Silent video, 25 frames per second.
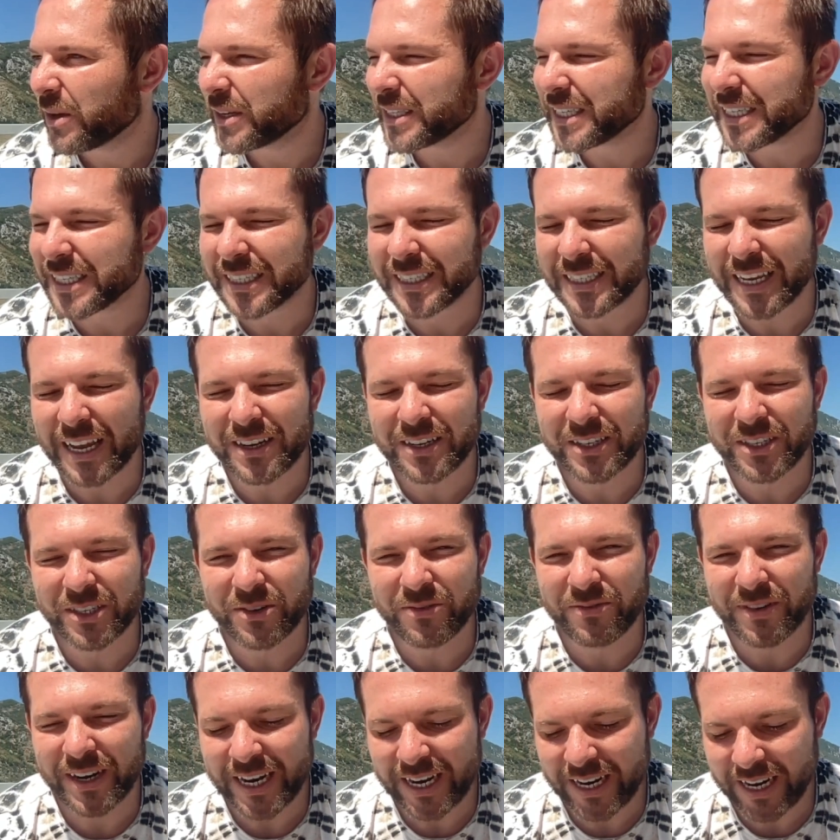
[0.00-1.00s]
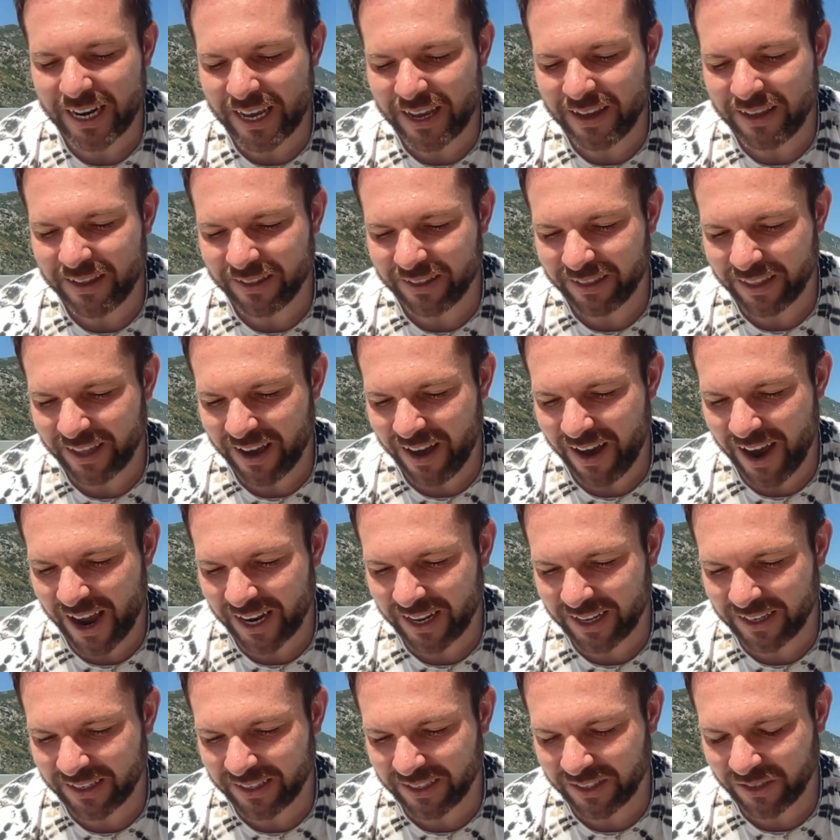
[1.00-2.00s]
Is it Santorini, the
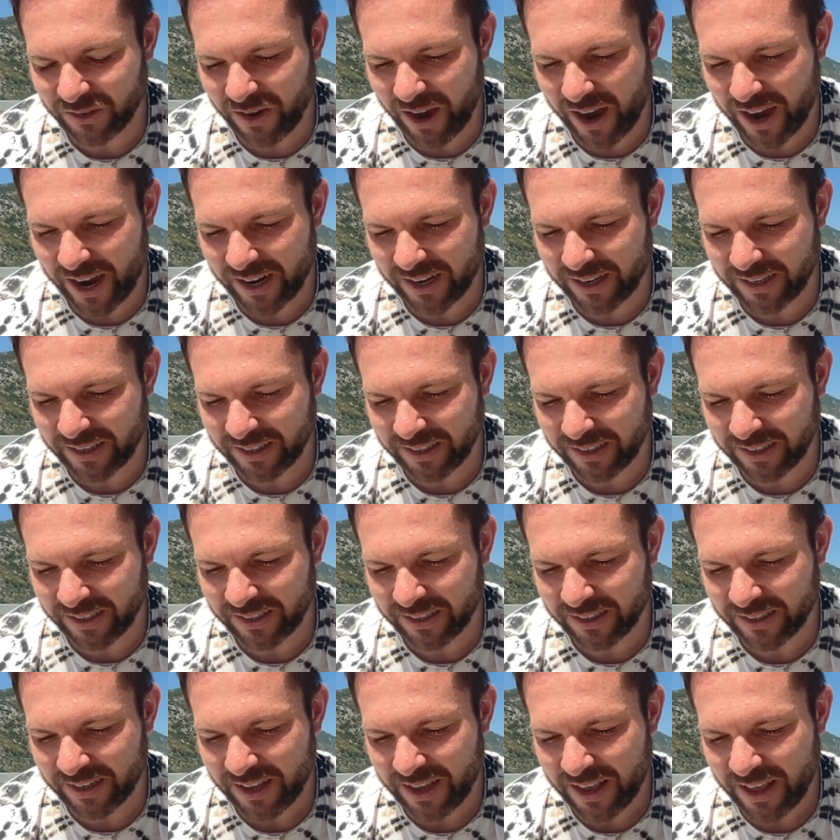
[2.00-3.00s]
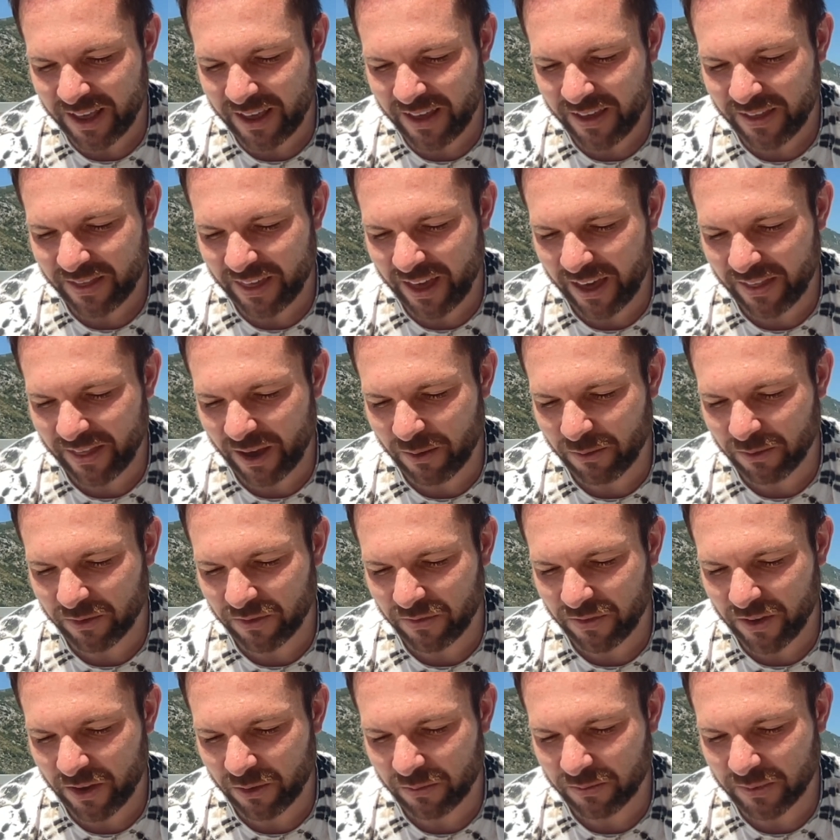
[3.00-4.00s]
island or islands that that was
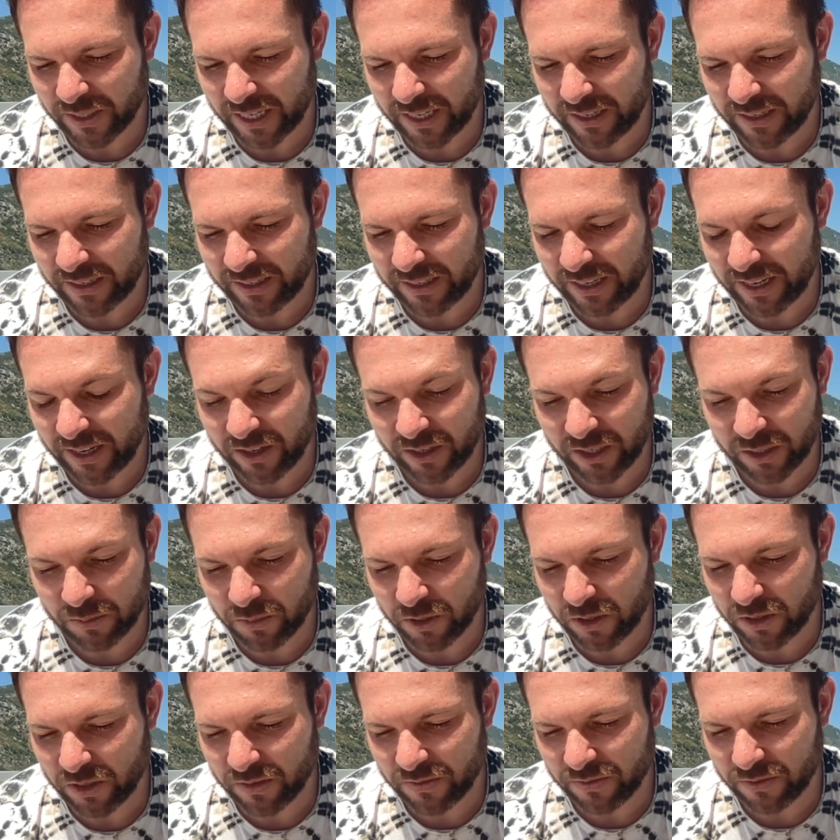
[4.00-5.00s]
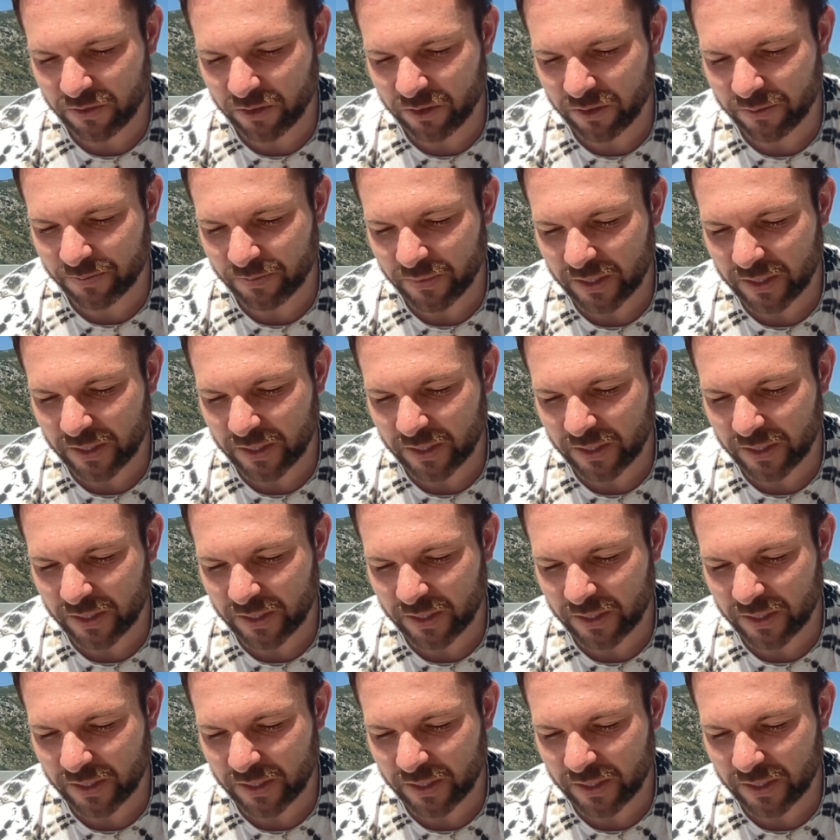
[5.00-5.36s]
filmed in? It looked beautiful.